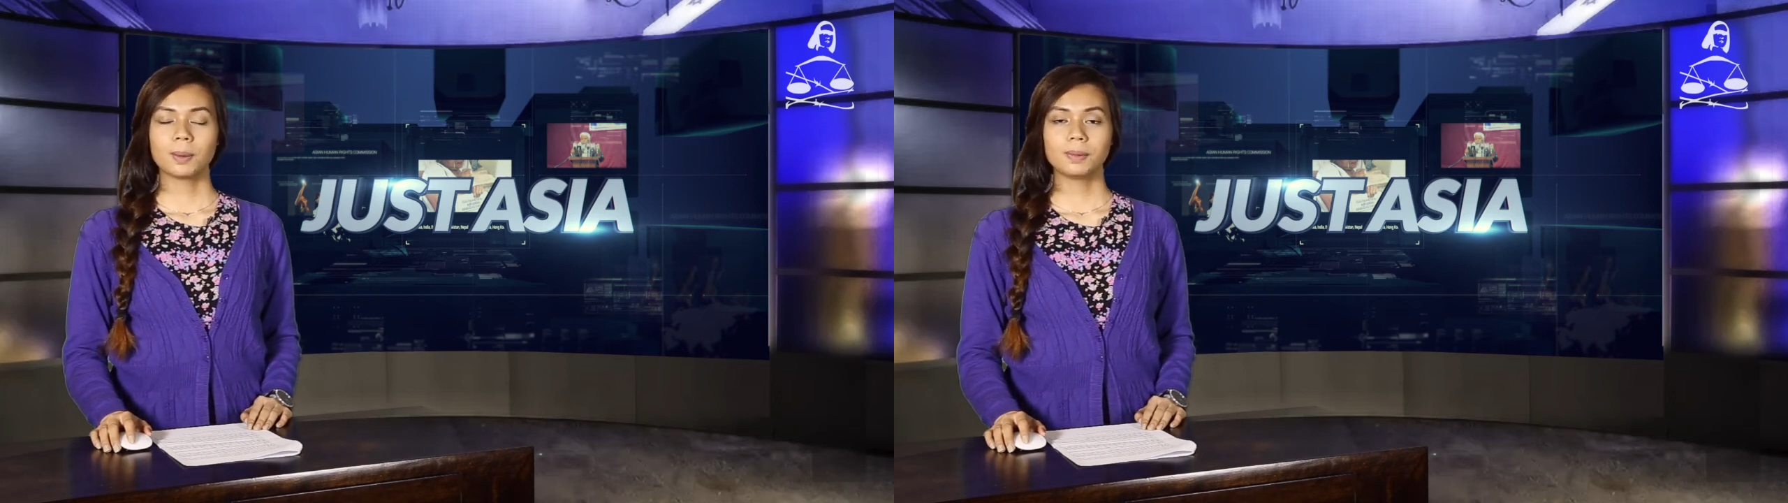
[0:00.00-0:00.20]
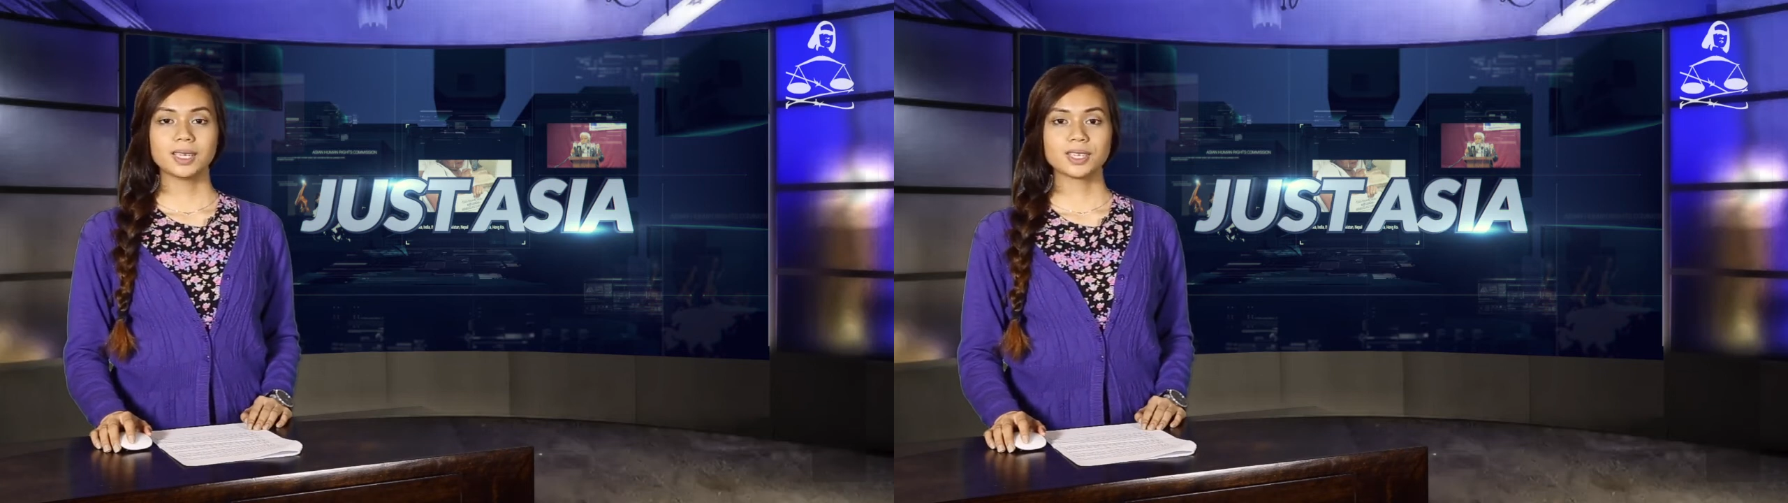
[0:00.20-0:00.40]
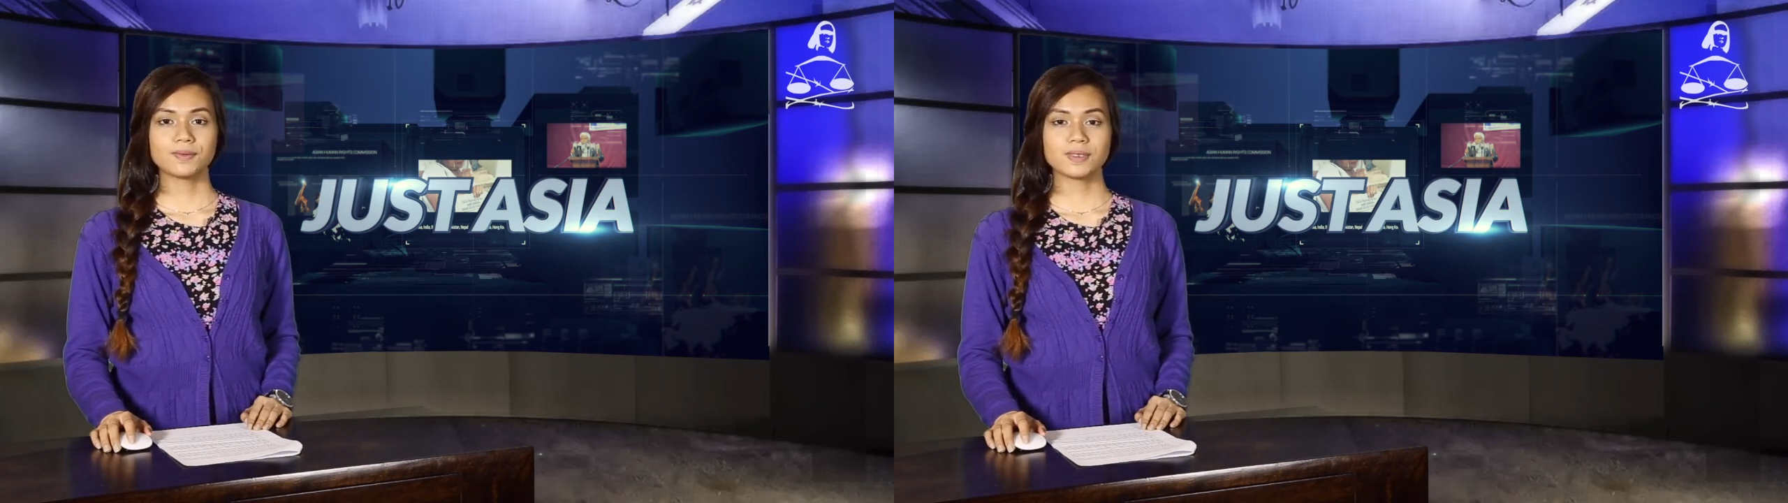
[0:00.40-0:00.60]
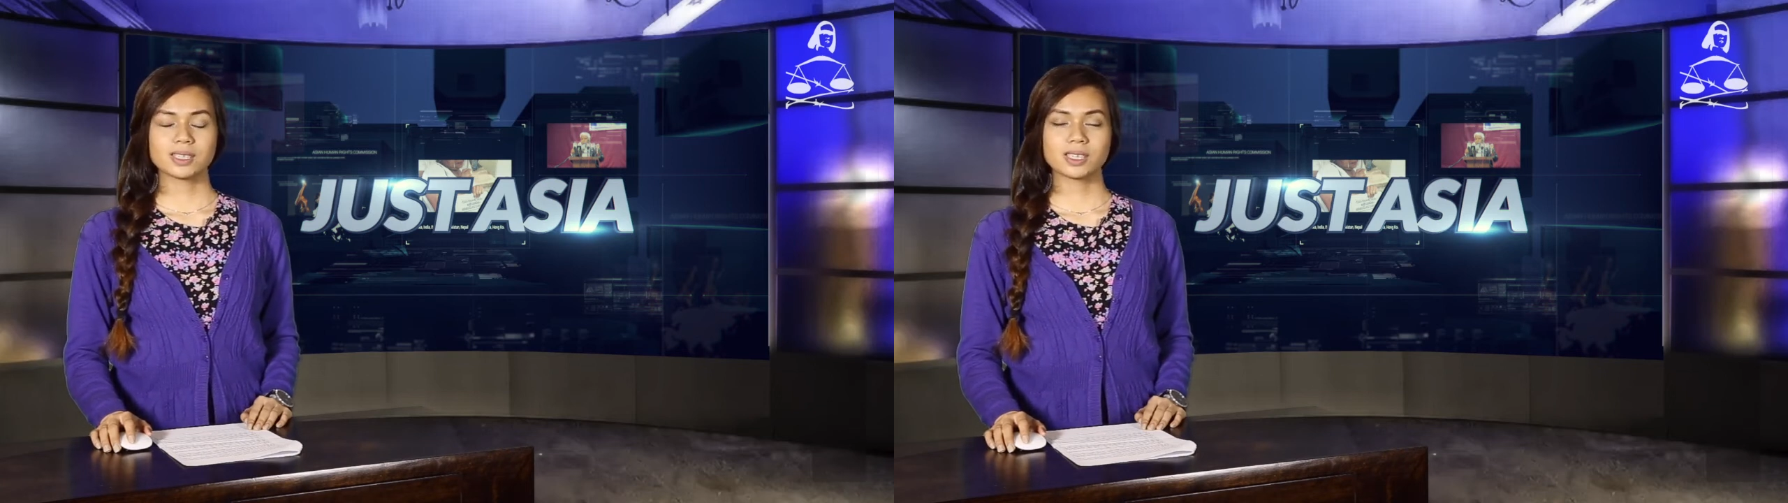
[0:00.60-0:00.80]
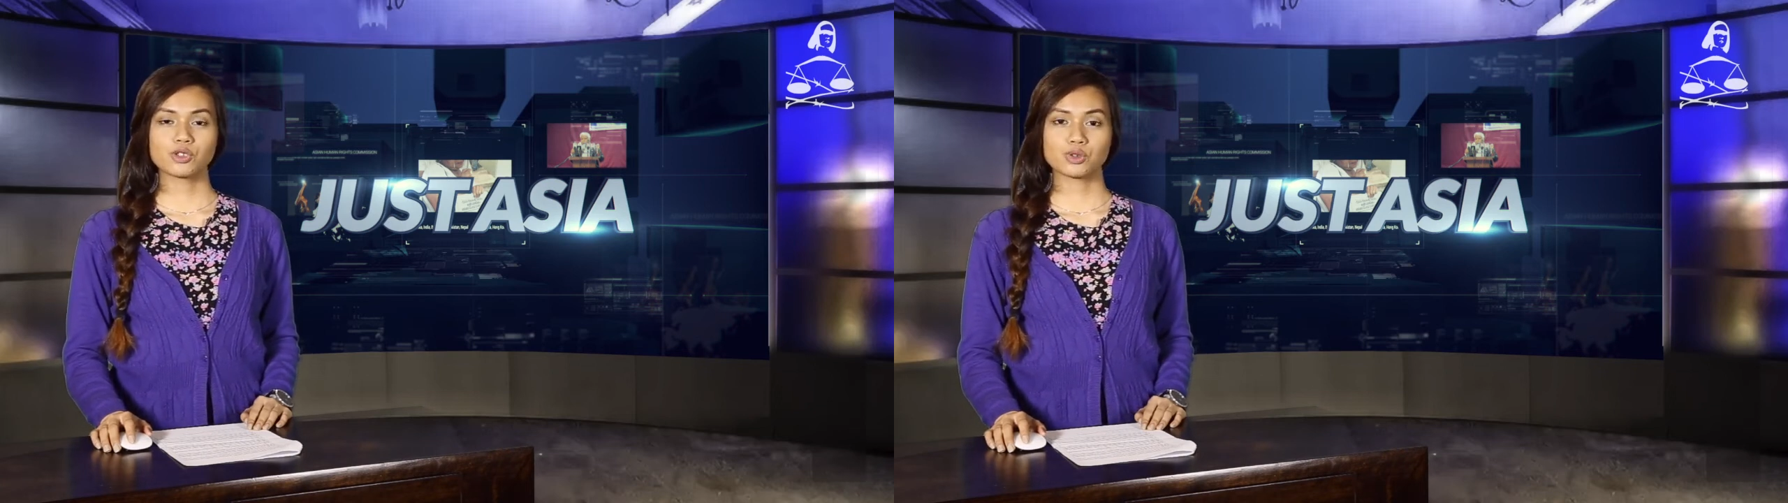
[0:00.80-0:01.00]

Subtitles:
please visit